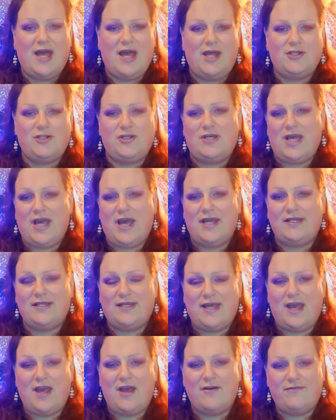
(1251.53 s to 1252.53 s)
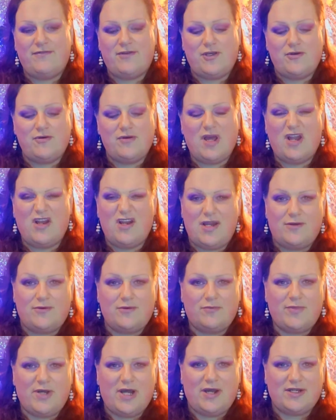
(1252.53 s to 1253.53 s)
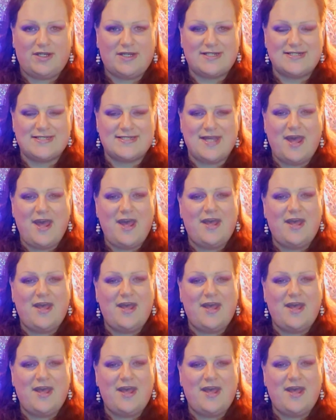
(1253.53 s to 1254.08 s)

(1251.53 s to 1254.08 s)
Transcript: and you can get a few little bargains.